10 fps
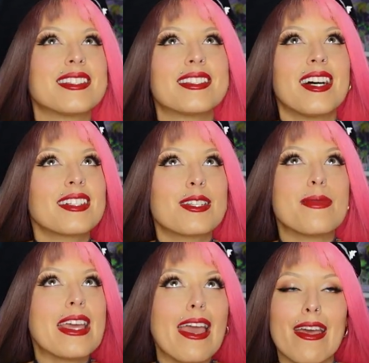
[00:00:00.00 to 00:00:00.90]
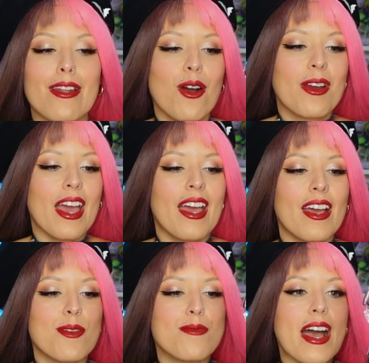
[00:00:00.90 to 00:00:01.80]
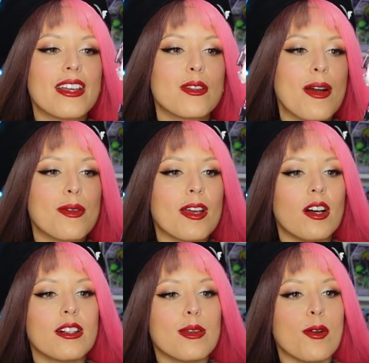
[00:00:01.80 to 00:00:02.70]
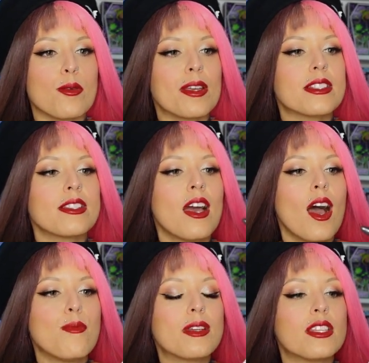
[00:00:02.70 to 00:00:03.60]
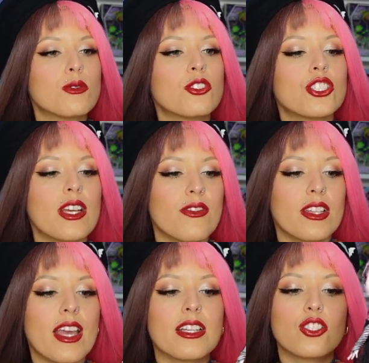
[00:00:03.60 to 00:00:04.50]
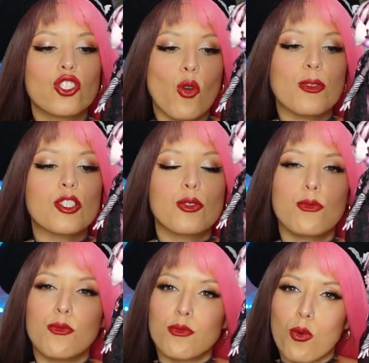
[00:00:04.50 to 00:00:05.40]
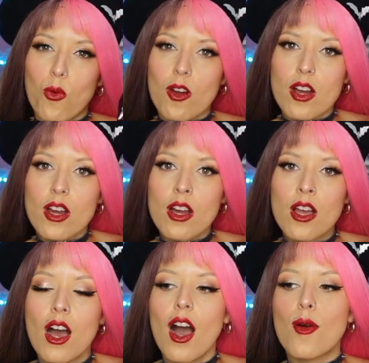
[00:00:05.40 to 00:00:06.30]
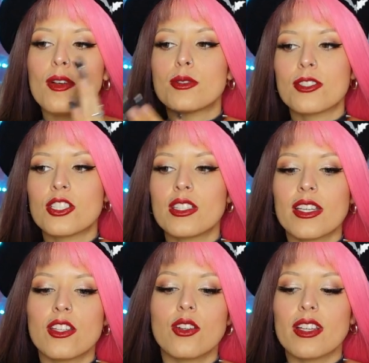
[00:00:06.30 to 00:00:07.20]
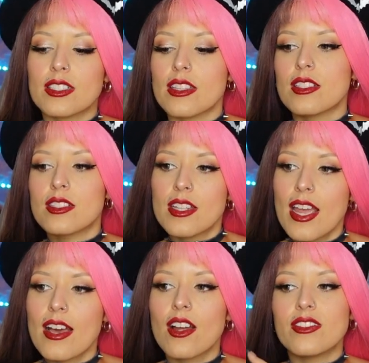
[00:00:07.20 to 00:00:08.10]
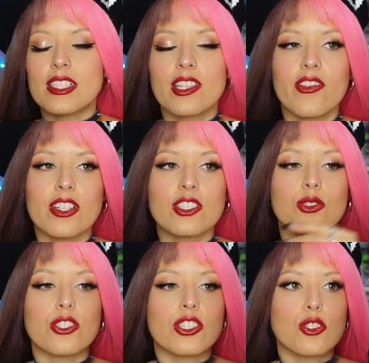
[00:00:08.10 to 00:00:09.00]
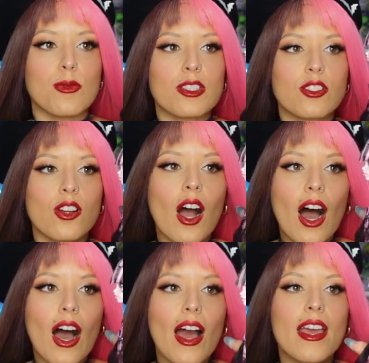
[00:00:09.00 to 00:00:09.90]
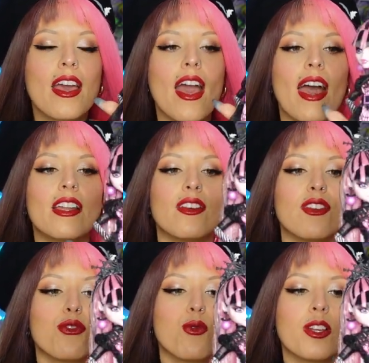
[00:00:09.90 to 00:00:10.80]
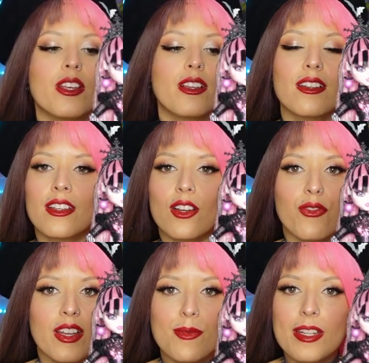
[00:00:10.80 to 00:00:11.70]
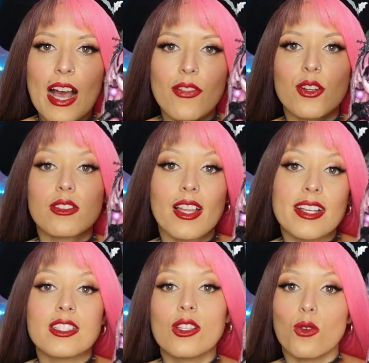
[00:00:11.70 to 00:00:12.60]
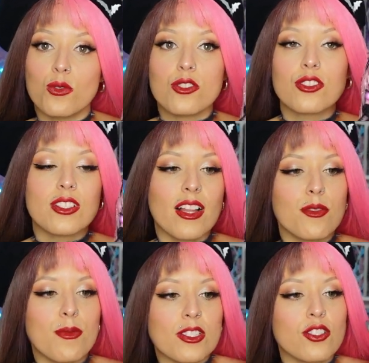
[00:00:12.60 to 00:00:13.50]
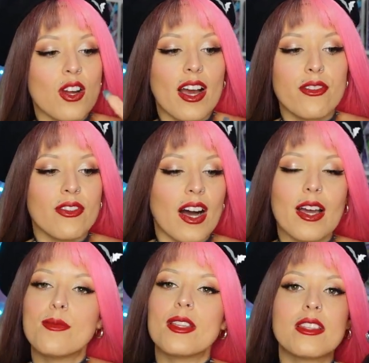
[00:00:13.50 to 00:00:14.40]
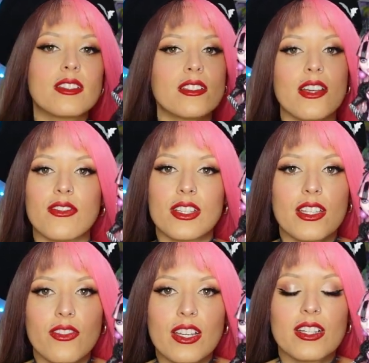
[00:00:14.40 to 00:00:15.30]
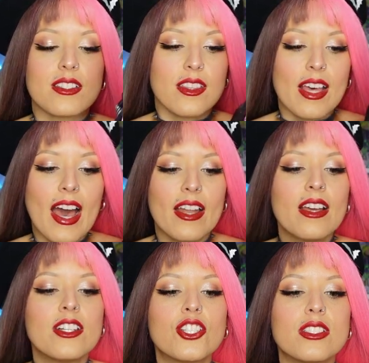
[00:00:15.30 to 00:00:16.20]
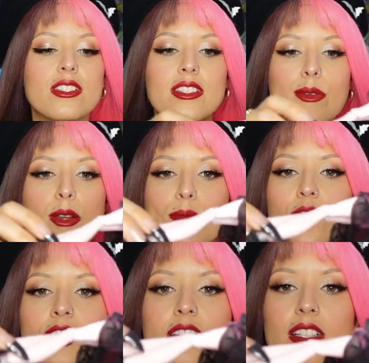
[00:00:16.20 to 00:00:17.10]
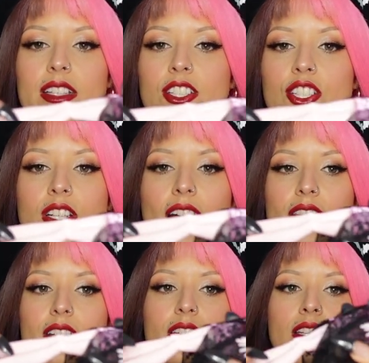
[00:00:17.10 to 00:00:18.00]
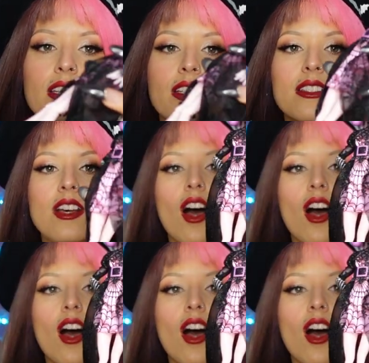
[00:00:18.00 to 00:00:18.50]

it sucked me in, okay? I'm back into buying my holiday Barbies. But this one just, I feel like has so much more, um, especially like, you know, like I said, the stand obviously giving us the traditional Monster High. And if we, you know, if anybody out there likes the older style of Monster High vibe, this is definitely giving us that. She has the same type of articulation at the knees,